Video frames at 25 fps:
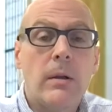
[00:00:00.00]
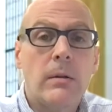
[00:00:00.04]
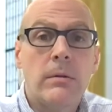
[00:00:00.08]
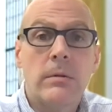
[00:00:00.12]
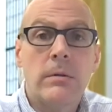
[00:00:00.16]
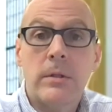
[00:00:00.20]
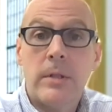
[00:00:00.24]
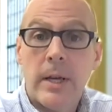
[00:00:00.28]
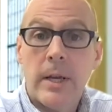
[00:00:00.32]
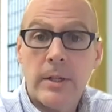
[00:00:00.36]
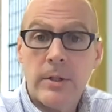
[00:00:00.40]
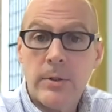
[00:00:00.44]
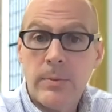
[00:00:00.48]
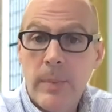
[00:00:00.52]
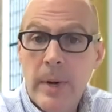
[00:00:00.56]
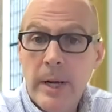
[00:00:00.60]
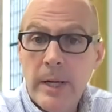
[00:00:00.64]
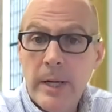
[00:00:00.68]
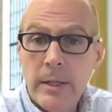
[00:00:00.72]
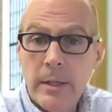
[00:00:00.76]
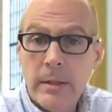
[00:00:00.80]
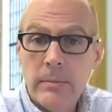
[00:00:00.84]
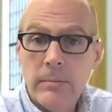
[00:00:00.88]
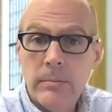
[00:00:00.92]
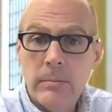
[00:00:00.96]
text
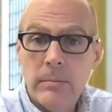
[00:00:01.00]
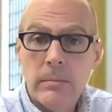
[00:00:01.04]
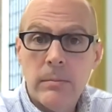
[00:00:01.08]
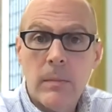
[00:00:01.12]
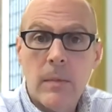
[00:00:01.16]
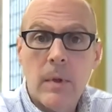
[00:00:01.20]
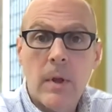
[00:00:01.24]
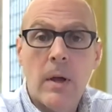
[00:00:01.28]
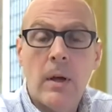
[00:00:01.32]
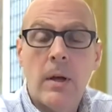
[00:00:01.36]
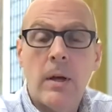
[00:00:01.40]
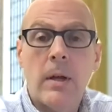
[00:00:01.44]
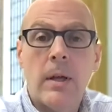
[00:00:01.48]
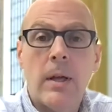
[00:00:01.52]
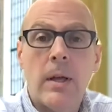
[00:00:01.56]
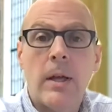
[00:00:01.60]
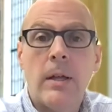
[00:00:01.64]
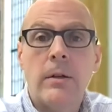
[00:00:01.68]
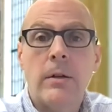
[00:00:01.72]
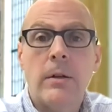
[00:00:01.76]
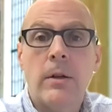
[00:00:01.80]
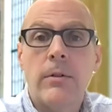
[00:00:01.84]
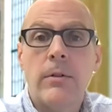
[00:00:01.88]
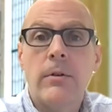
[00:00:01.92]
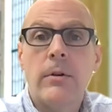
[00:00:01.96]
mining
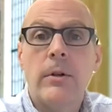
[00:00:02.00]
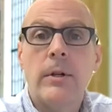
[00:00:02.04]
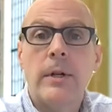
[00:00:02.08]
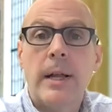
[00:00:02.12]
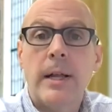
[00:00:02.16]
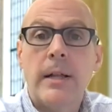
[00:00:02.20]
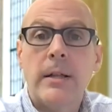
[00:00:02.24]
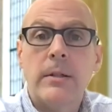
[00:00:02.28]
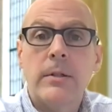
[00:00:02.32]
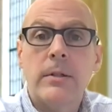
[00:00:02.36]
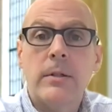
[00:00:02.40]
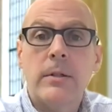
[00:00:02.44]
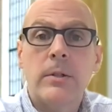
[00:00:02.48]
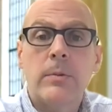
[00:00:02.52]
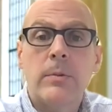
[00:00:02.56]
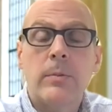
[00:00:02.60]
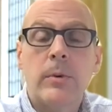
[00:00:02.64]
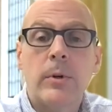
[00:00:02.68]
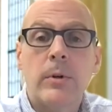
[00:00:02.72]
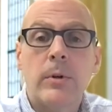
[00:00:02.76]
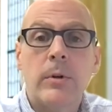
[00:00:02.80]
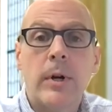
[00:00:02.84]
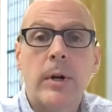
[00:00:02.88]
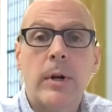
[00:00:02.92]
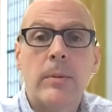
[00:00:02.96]
and other analyses
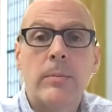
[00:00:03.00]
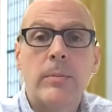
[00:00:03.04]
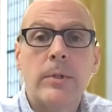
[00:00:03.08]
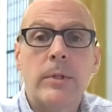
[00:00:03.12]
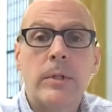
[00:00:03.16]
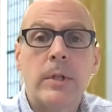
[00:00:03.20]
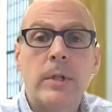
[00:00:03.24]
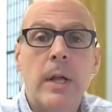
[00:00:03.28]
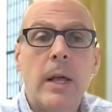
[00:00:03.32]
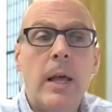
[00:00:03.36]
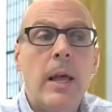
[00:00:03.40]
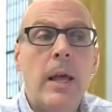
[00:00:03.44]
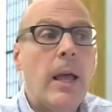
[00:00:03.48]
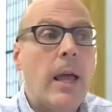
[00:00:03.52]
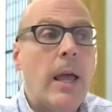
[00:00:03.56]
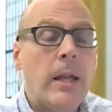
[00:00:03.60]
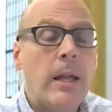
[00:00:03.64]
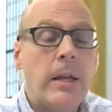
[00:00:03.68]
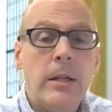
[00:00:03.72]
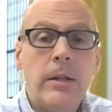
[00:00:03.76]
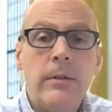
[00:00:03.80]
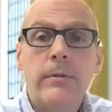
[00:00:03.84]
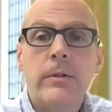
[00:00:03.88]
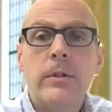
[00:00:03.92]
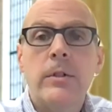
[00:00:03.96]
programs,
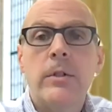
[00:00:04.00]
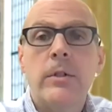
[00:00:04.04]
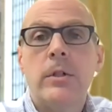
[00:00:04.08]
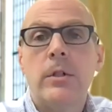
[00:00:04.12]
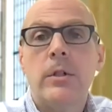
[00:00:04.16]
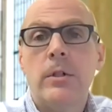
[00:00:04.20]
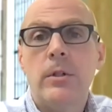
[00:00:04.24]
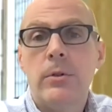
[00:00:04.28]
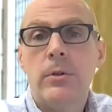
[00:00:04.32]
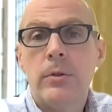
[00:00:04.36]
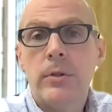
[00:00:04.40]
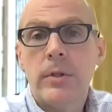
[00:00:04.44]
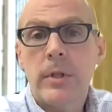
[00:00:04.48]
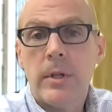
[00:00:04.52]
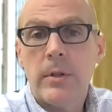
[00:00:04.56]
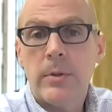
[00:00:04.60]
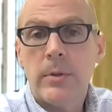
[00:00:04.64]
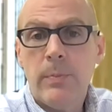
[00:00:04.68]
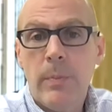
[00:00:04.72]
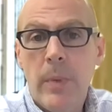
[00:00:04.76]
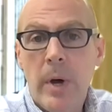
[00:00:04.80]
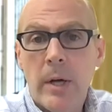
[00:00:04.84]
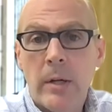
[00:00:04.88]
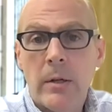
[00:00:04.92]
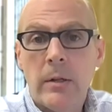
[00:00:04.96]
and even to use as
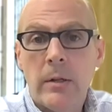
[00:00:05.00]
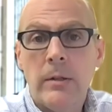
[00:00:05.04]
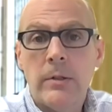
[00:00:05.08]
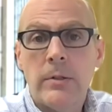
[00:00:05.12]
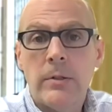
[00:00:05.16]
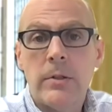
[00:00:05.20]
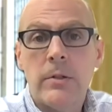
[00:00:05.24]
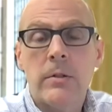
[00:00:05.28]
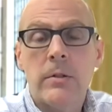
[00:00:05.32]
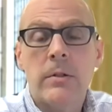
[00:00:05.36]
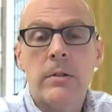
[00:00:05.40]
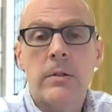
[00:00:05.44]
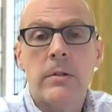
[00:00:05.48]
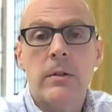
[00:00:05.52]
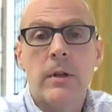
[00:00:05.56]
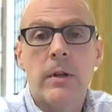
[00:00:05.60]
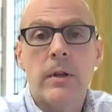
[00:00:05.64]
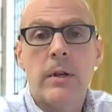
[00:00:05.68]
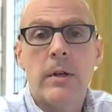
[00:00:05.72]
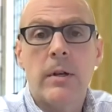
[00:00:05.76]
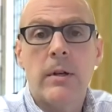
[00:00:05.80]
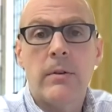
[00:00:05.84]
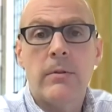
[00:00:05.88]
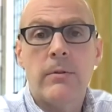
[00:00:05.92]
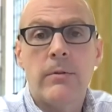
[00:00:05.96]
models
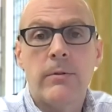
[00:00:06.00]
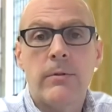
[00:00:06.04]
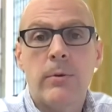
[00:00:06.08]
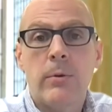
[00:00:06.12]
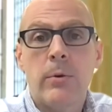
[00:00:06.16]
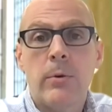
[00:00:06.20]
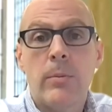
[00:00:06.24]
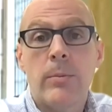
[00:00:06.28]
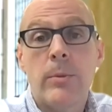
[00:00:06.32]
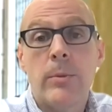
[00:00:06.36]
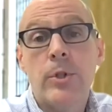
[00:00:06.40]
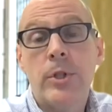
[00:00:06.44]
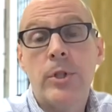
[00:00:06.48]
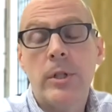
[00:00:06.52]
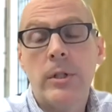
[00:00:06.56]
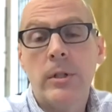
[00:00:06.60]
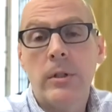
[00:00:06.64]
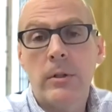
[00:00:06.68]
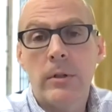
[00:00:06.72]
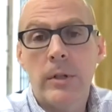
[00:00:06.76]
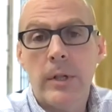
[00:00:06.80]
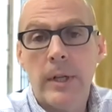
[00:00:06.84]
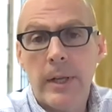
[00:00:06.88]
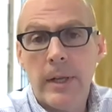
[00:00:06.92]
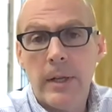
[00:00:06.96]
for machine
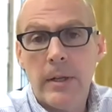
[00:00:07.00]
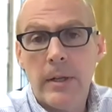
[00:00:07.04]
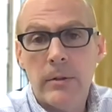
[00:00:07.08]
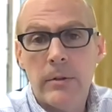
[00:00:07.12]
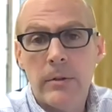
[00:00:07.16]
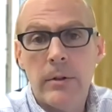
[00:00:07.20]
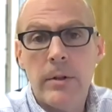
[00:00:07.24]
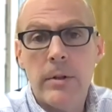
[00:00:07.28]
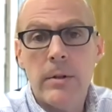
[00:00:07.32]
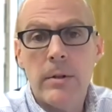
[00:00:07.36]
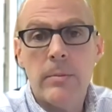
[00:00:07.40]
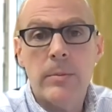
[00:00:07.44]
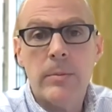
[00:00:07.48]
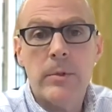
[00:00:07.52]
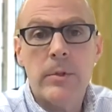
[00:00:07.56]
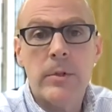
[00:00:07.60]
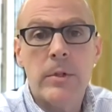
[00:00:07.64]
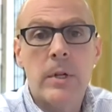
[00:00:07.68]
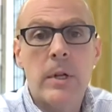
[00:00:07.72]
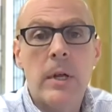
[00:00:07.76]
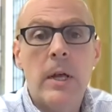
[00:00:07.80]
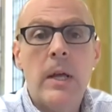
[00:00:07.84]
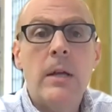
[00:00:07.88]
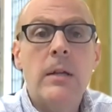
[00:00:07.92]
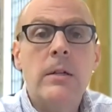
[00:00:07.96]
learning algorithms
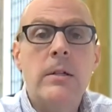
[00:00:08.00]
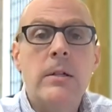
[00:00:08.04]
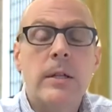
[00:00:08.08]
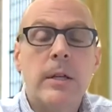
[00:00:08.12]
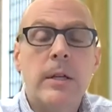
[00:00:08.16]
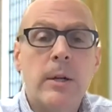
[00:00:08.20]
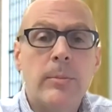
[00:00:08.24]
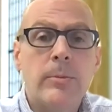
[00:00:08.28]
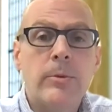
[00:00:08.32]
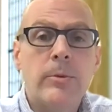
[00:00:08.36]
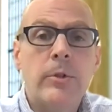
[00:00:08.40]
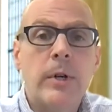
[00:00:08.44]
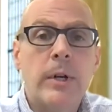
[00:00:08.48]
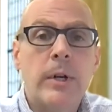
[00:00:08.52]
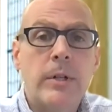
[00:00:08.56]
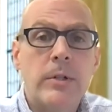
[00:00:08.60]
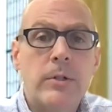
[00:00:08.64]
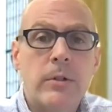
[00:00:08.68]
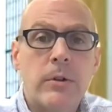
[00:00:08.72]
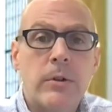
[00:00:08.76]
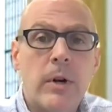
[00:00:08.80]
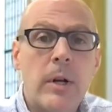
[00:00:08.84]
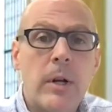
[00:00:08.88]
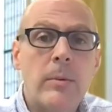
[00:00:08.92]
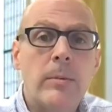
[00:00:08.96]
to help
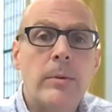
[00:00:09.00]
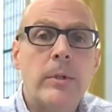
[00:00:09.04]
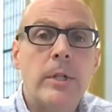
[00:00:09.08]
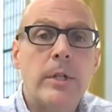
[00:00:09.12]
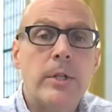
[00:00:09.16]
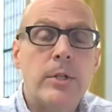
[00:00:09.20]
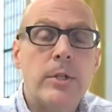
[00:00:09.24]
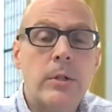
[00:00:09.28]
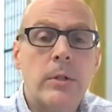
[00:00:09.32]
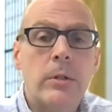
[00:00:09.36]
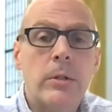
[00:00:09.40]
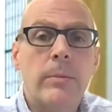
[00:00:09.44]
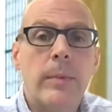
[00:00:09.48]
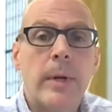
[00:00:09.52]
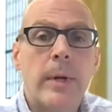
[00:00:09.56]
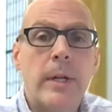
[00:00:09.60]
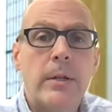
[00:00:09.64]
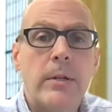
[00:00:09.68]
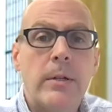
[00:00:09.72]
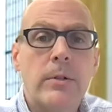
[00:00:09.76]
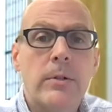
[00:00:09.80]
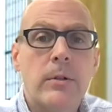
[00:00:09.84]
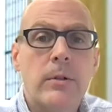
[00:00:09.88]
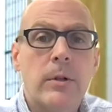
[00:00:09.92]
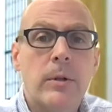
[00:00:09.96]
transcribe additional
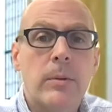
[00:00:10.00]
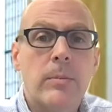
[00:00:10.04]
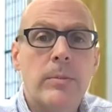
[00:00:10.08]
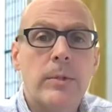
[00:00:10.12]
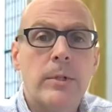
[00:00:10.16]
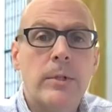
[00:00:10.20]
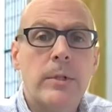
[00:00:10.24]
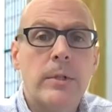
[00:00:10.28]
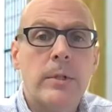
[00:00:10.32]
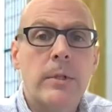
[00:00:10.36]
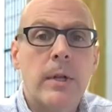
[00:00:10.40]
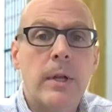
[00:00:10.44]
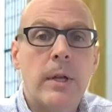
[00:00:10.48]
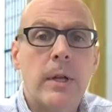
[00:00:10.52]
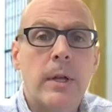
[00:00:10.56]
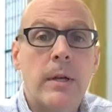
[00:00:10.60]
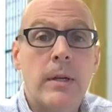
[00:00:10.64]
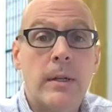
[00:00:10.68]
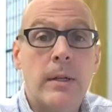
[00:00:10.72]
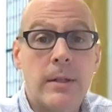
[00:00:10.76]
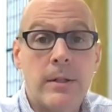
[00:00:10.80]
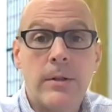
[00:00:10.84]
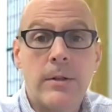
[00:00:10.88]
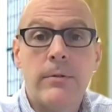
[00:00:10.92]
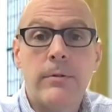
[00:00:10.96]
manuscripts
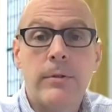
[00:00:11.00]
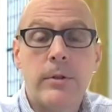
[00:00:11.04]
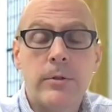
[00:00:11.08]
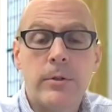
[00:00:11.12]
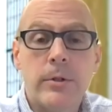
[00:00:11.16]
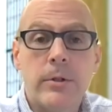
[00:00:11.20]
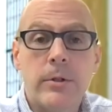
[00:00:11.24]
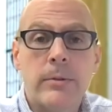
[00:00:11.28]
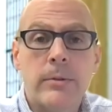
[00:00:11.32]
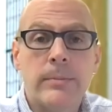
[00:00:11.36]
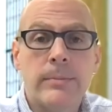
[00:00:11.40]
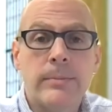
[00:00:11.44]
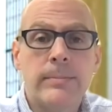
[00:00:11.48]
in the future.